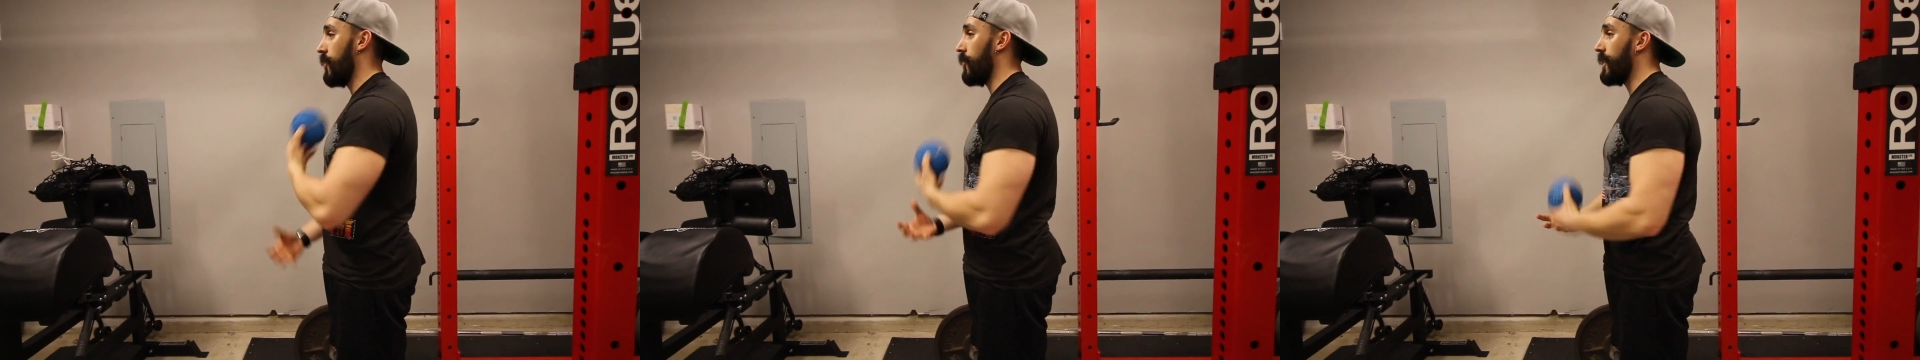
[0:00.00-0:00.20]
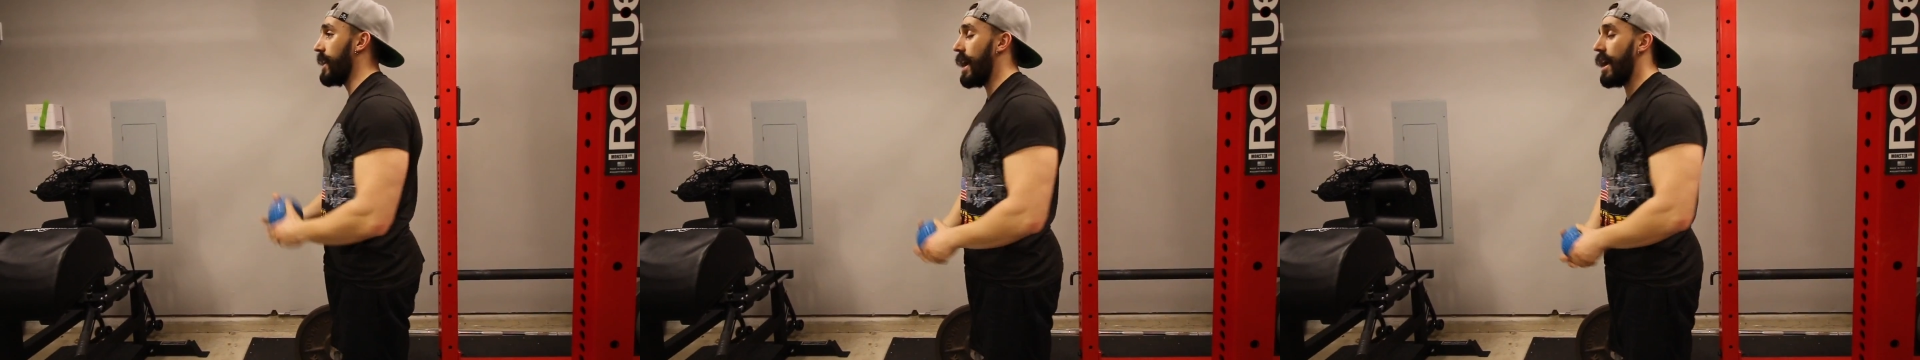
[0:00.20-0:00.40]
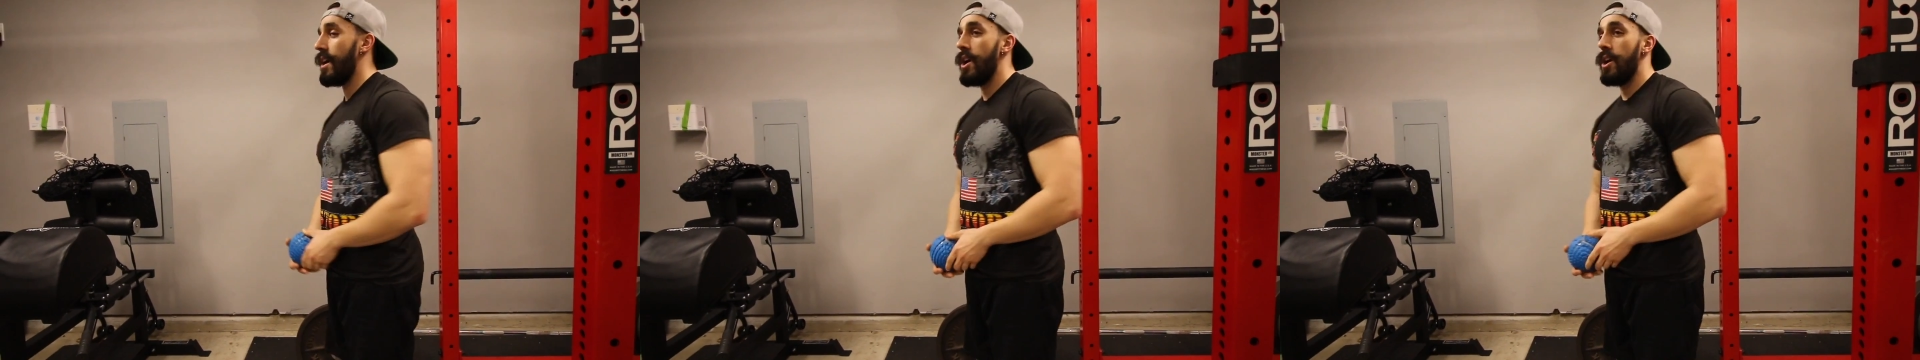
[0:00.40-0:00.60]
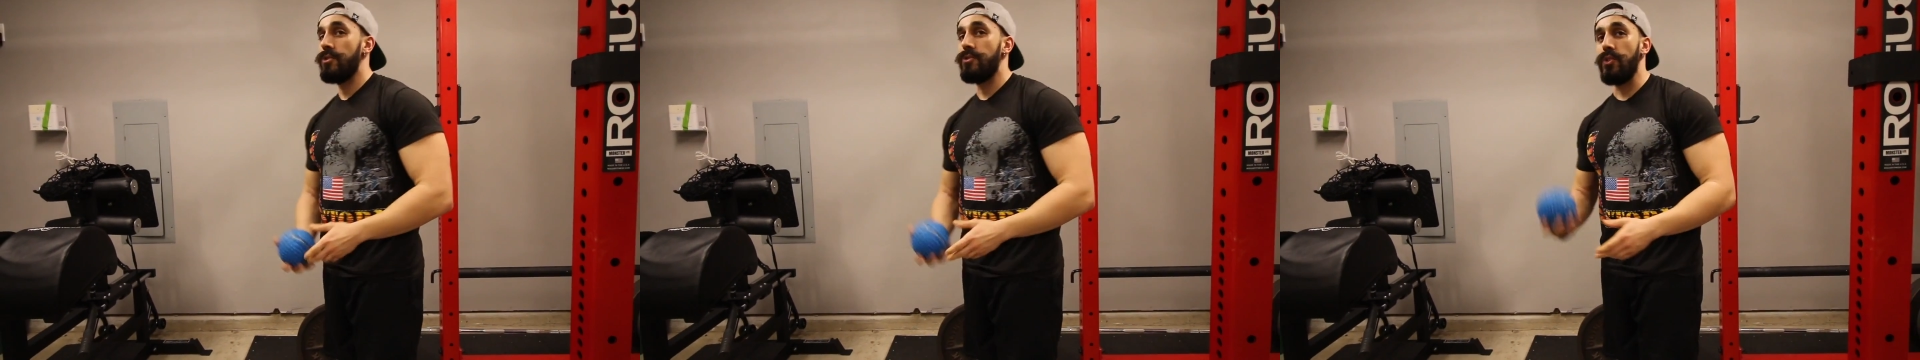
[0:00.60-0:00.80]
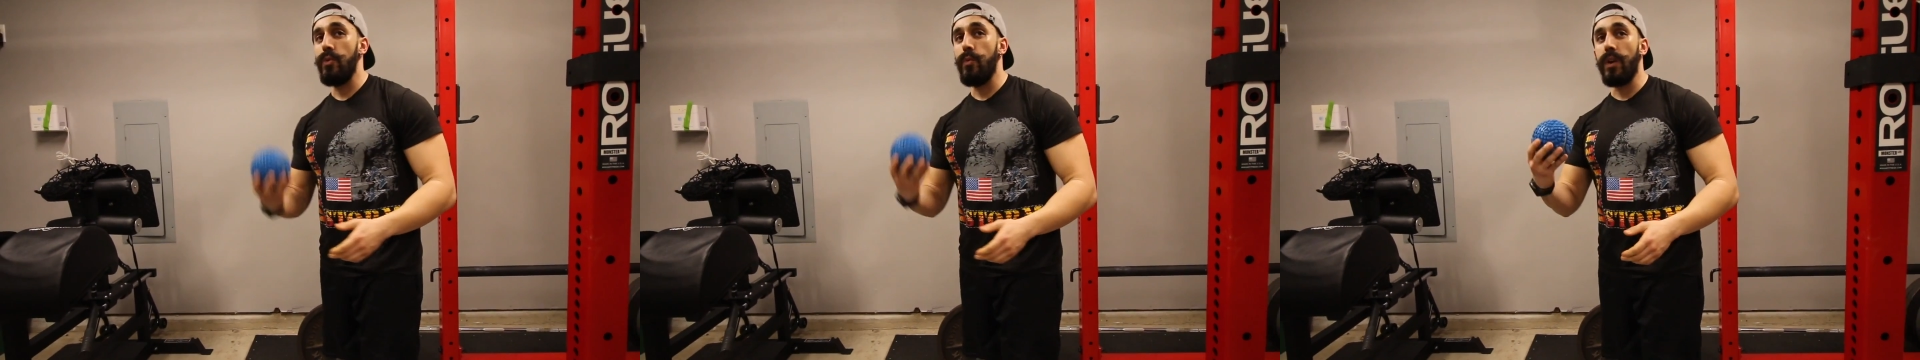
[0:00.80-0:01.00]
Okay,
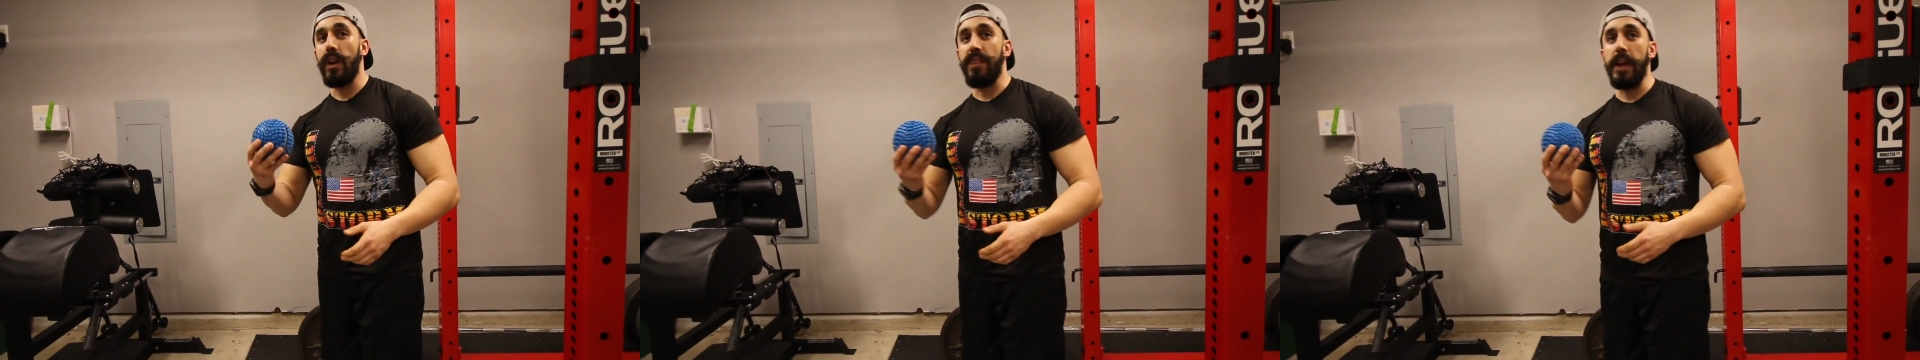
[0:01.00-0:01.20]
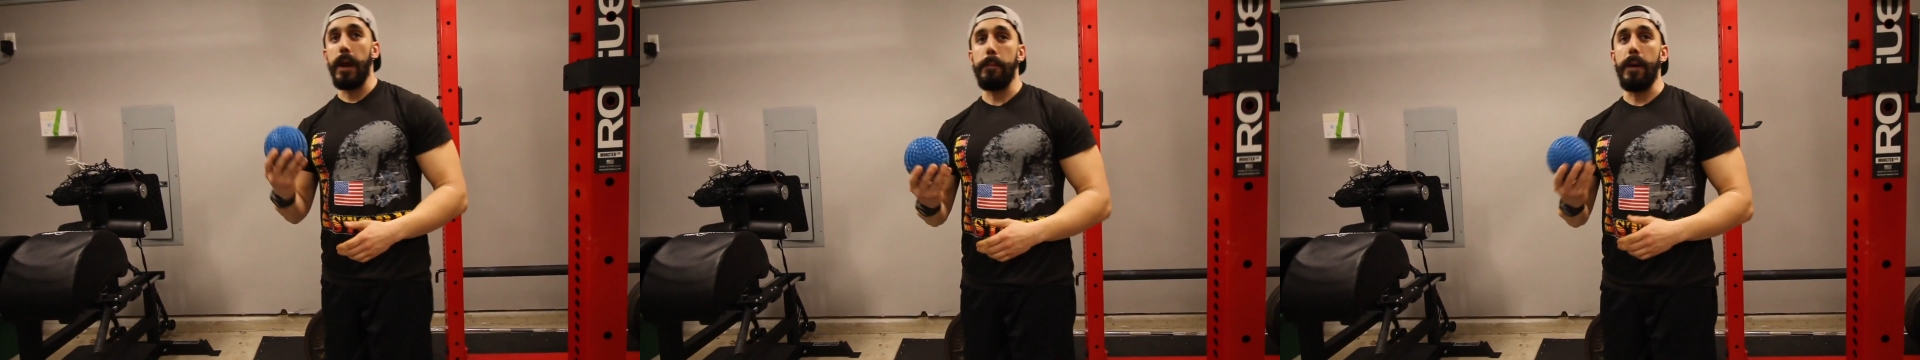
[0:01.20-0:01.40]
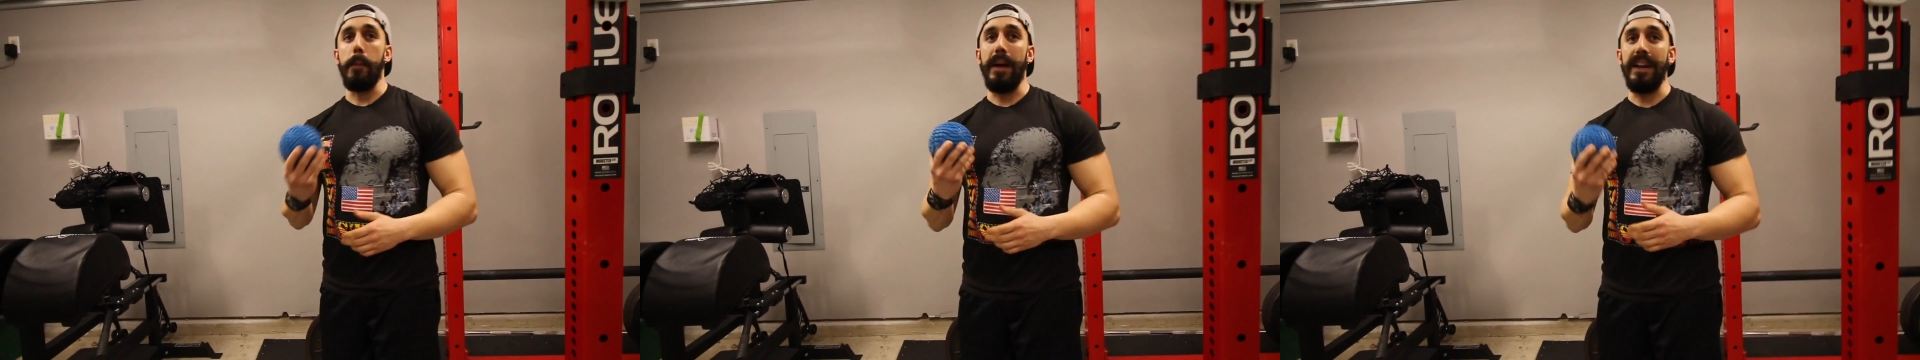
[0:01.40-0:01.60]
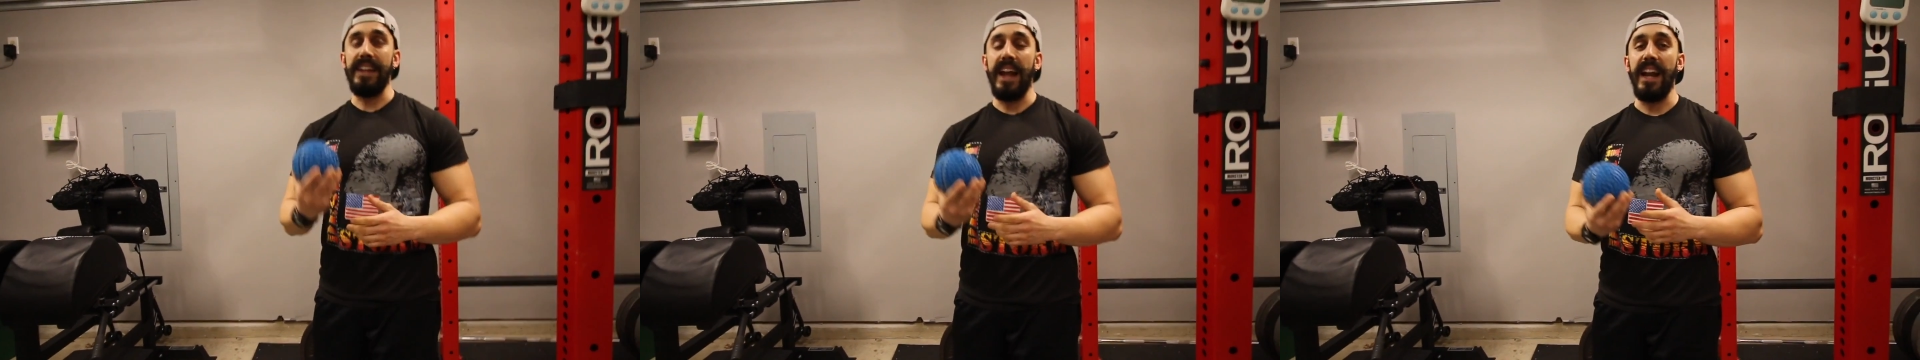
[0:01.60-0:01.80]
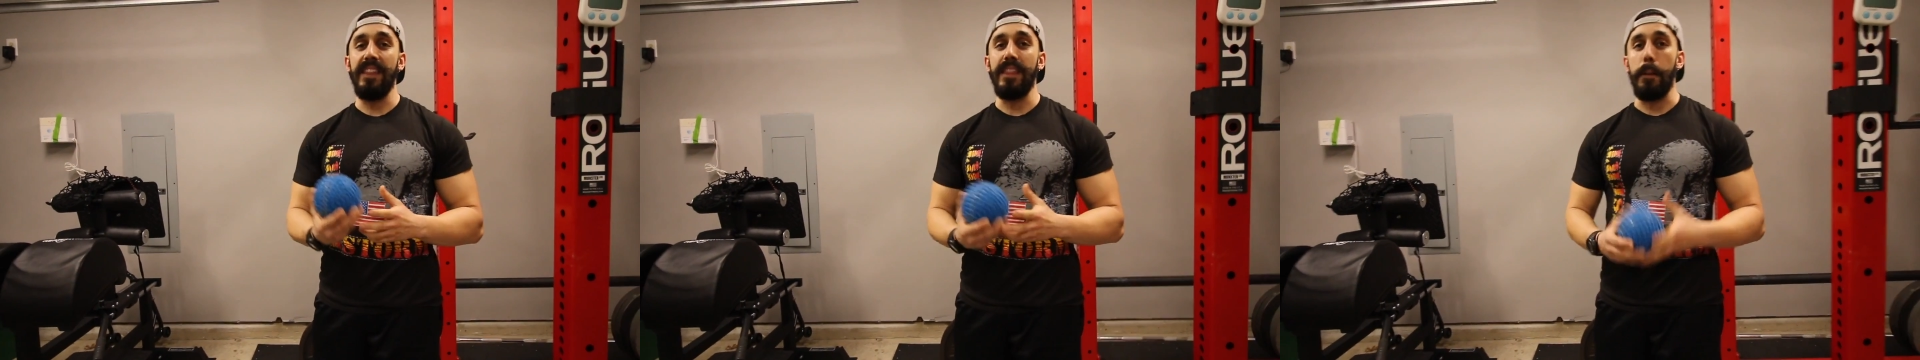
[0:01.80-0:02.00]
so you wanna think about
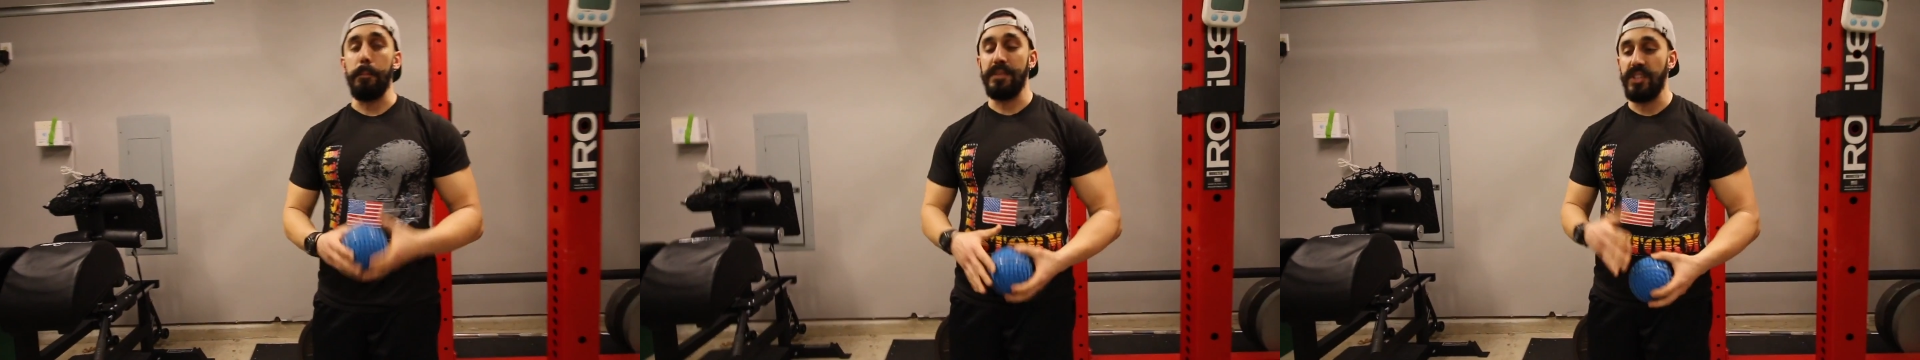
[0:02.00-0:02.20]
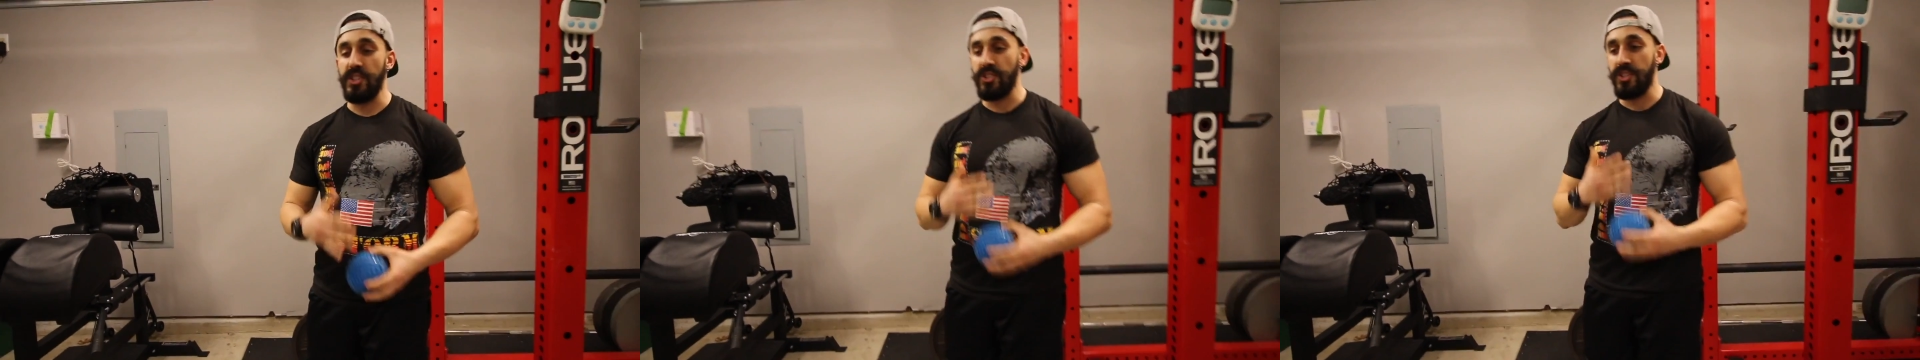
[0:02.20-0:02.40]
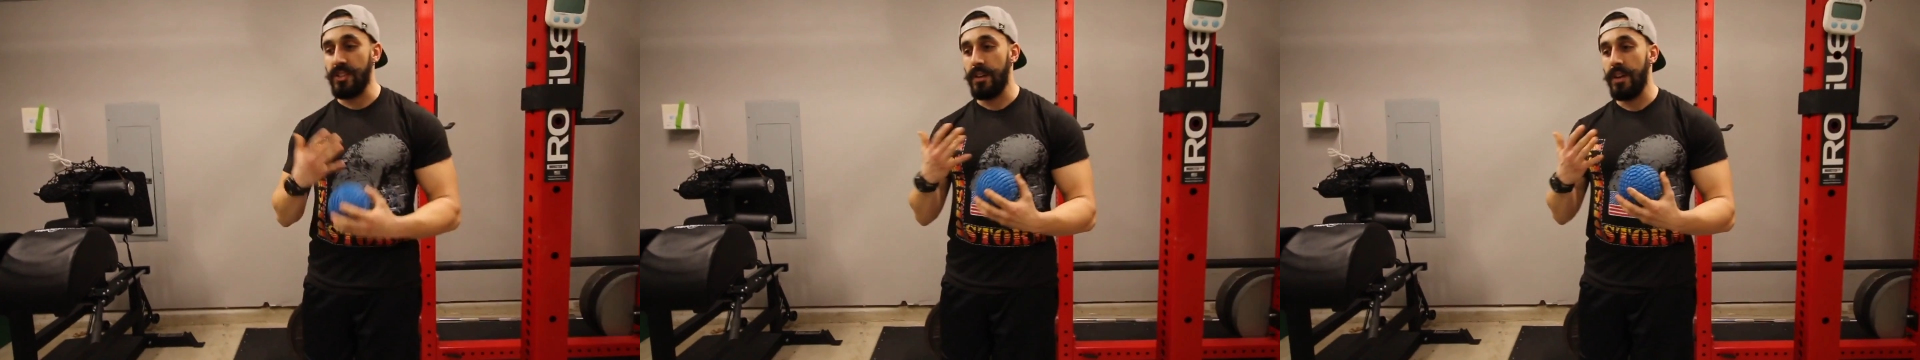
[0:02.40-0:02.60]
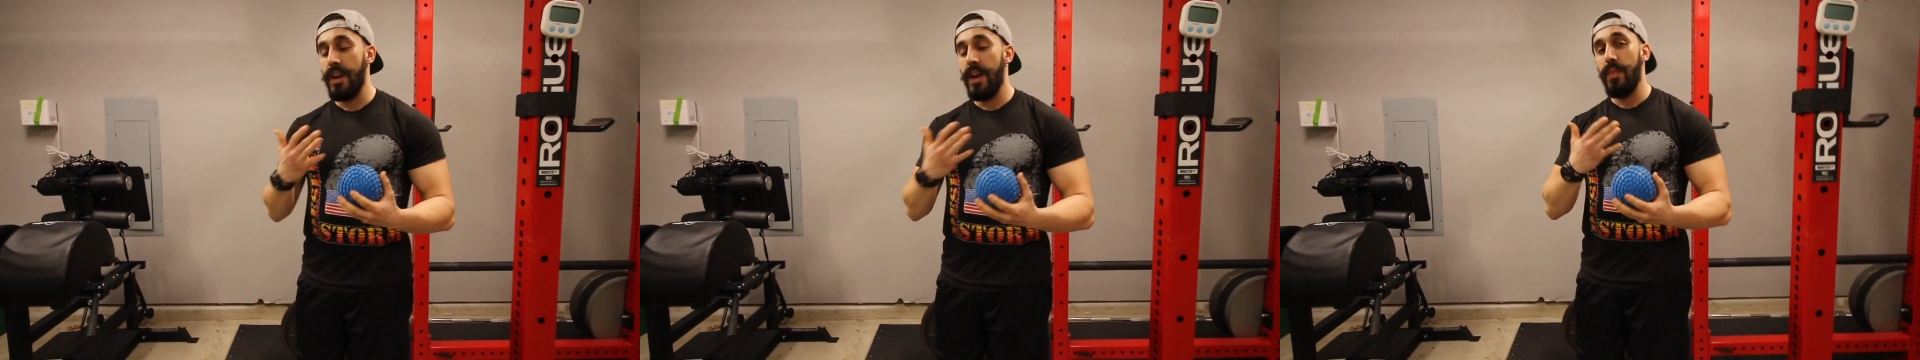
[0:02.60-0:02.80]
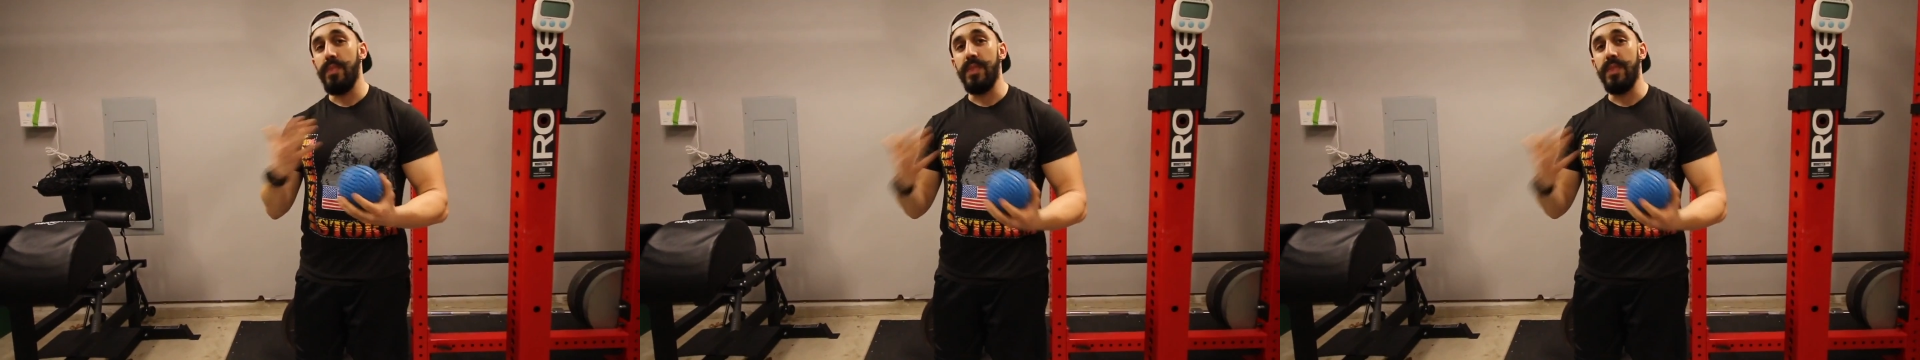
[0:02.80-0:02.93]
maintaining that position